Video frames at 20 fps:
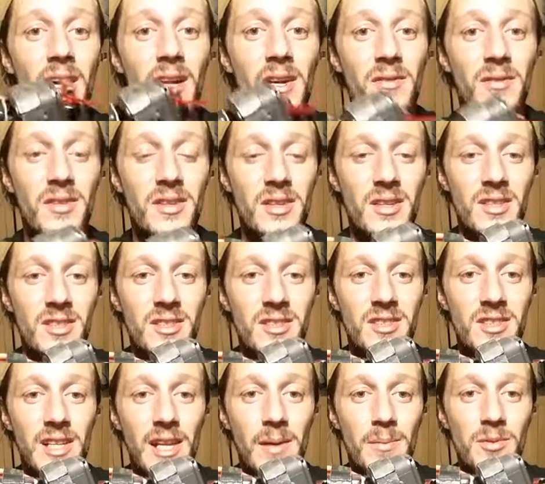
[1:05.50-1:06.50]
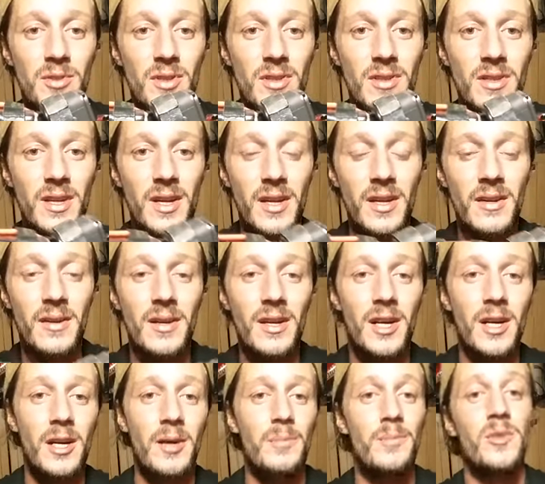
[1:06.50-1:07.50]
Everything just slaps on there.
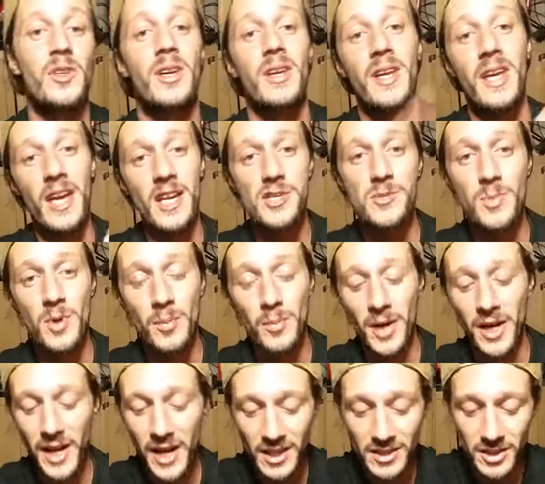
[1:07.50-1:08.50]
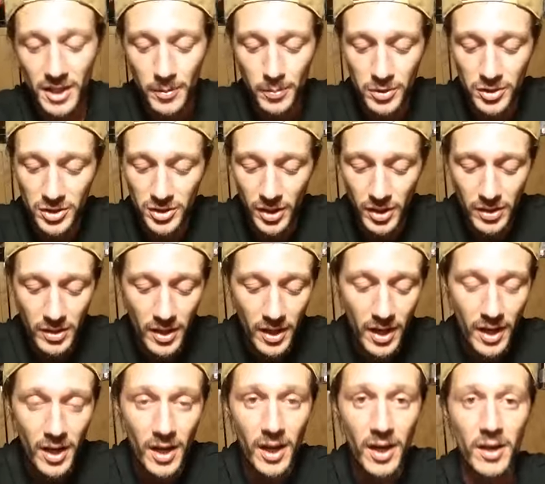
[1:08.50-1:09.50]
You can catch me on my next episode.
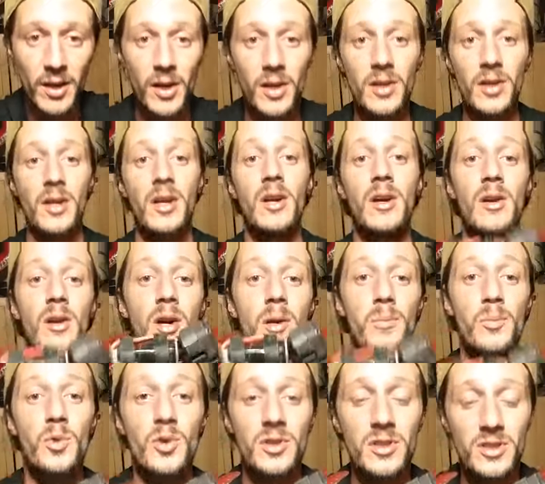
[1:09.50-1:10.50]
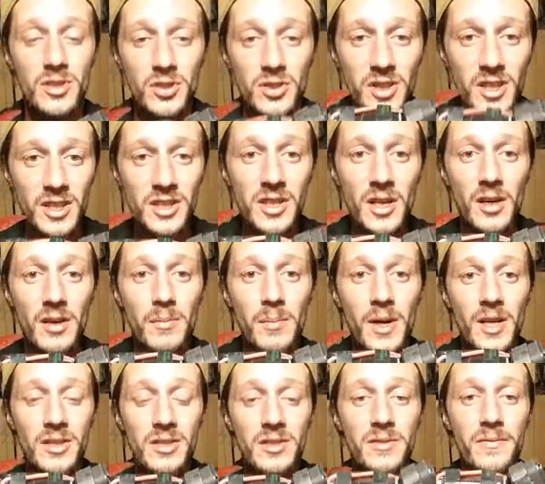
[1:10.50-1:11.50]
I'm going to go a lot more into detail
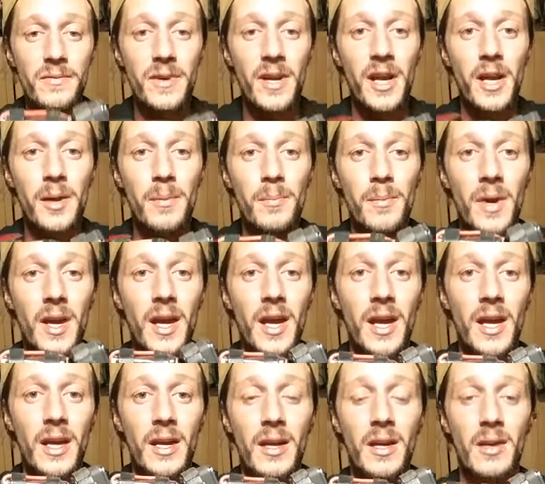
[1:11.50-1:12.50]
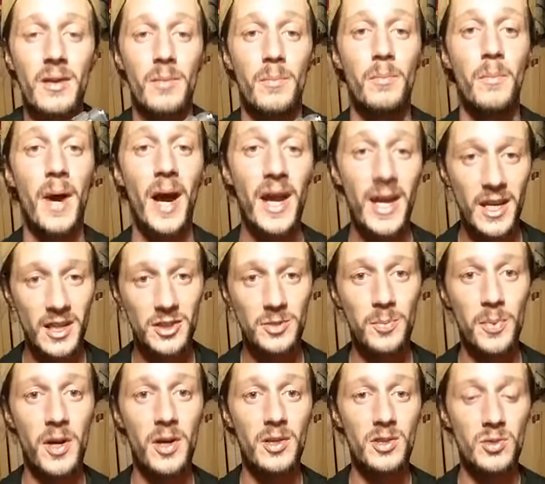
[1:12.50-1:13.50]
about this frame and my
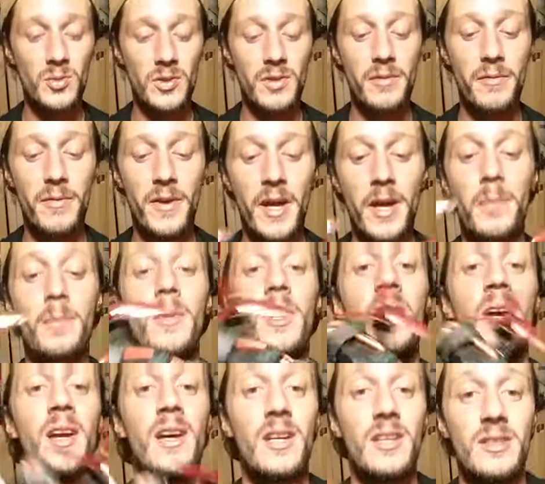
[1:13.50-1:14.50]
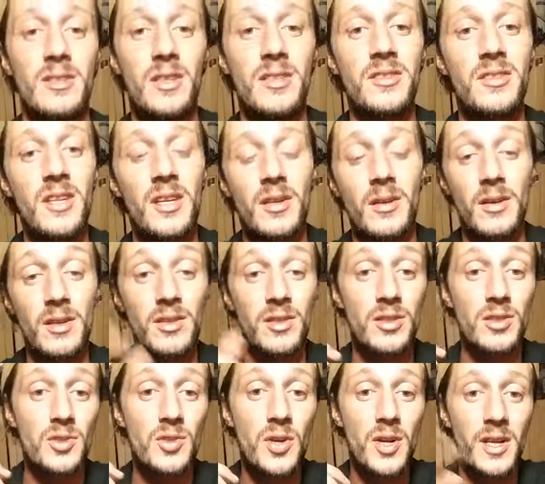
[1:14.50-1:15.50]
experience with the frame. As I said, I'm going
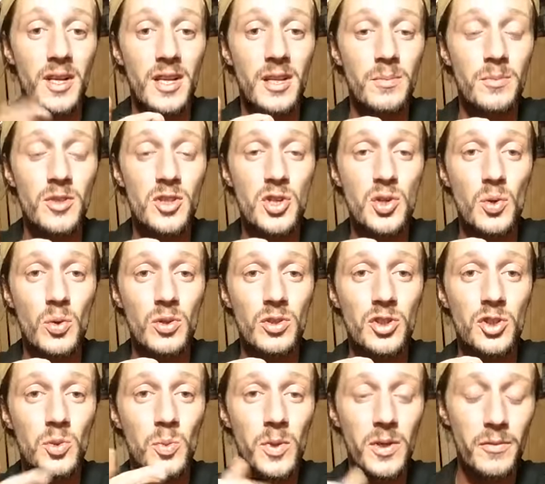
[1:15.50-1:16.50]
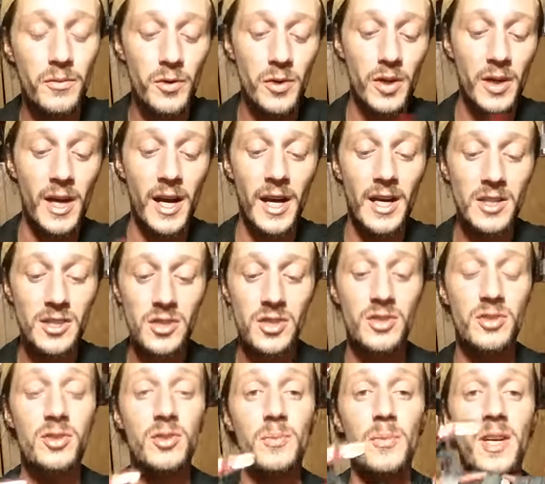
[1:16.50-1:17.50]
to try and keep this short and sweet for you guys,
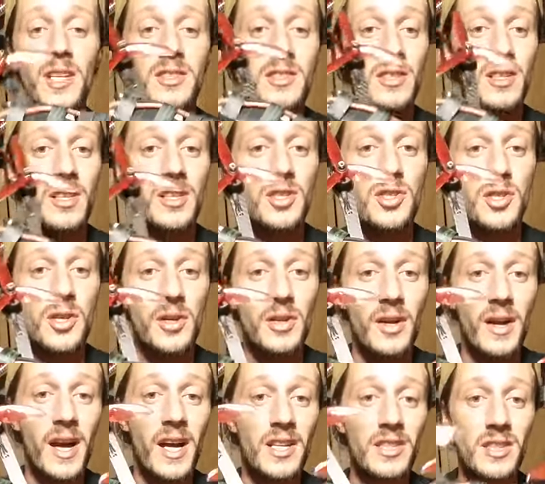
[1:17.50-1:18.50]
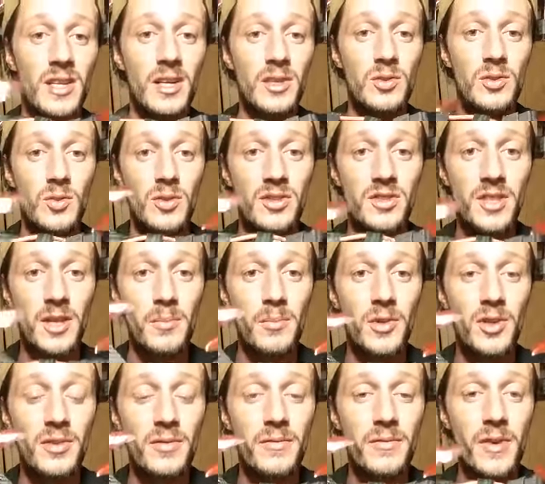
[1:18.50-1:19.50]
just to basically show you guys how to
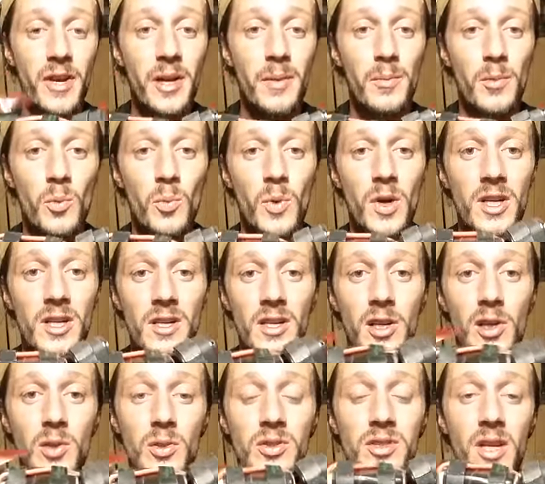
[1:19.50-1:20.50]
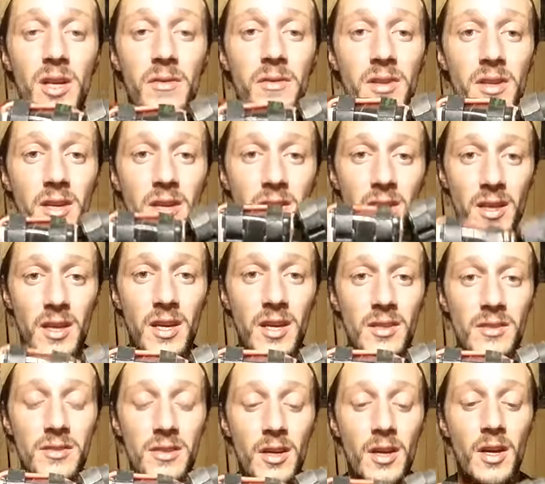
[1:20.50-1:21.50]
assemble the frame and what includes everything in the
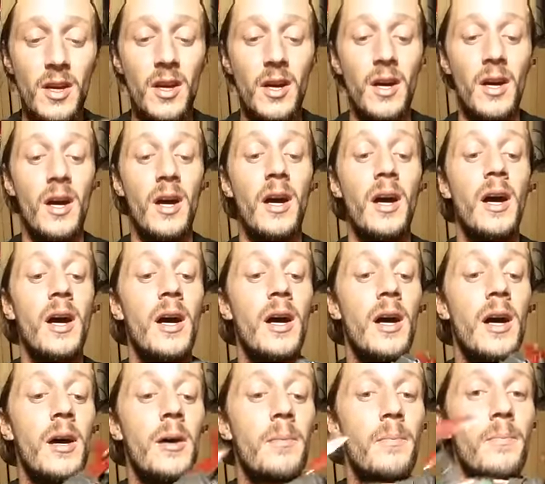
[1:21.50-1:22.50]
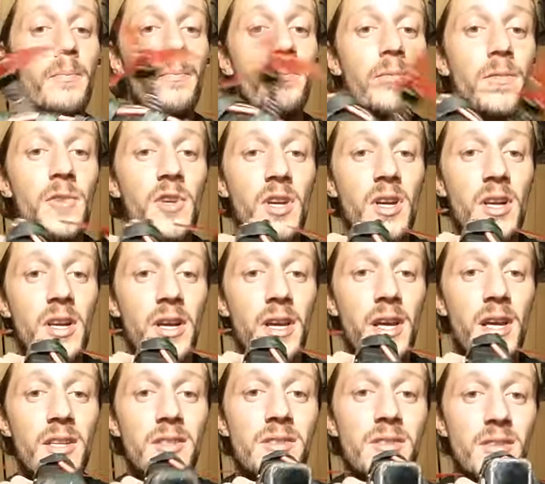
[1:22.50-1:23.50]
kit you're going to
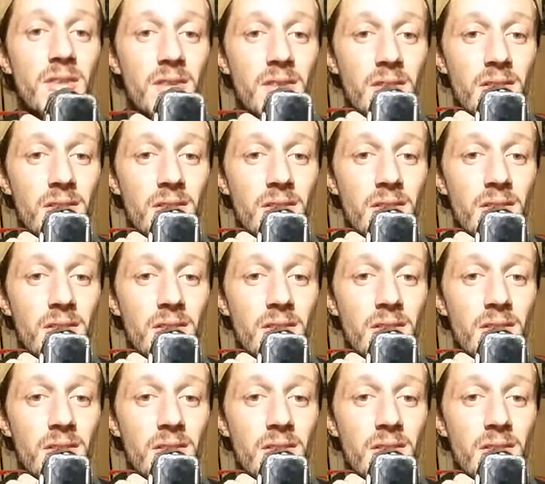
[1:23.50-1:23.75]
get.